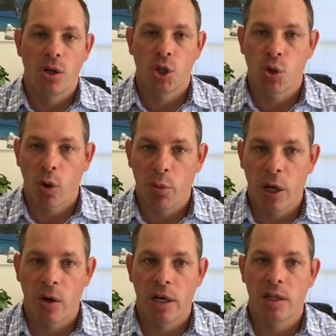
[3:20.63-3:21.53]
short
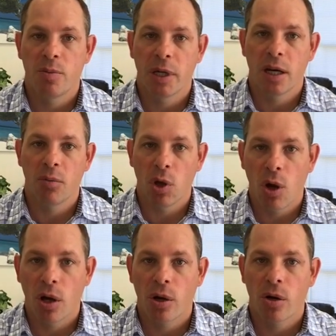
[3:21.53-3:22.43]
periods become
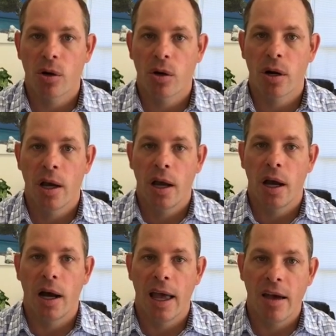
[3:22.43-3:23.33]
longer,
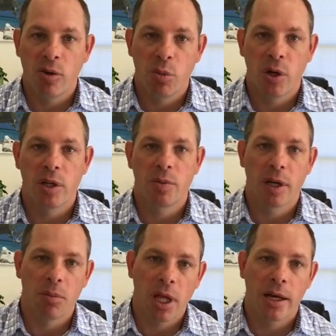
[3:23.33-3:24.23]
heavy periods
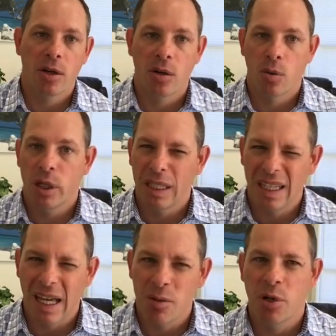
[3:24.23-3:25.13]
become lighter, really
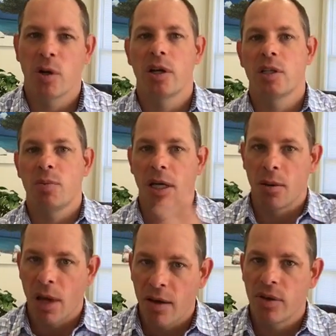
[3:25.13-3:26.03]
light periods
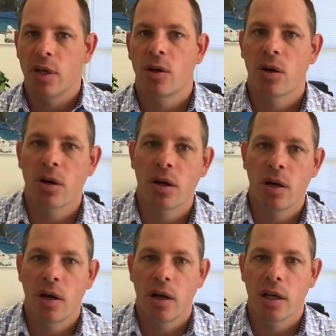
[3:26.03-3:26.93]
become heavier.
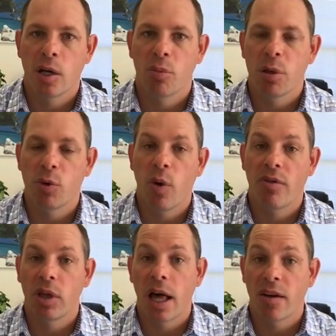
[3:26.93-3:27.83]
People who have
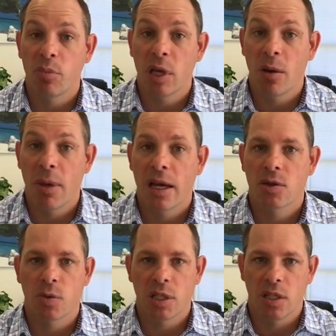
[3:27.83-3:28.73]
a lot of
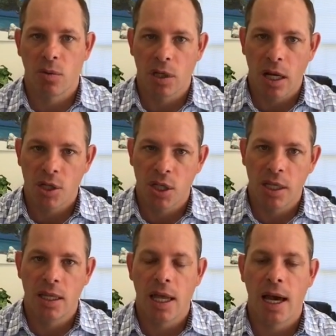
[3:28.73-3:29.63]
PMS, we see a reduction
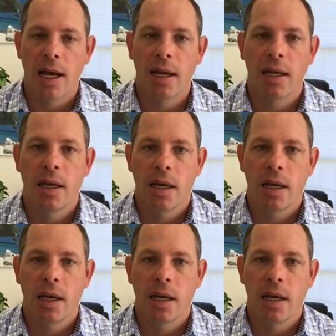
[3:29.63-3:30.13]
in that.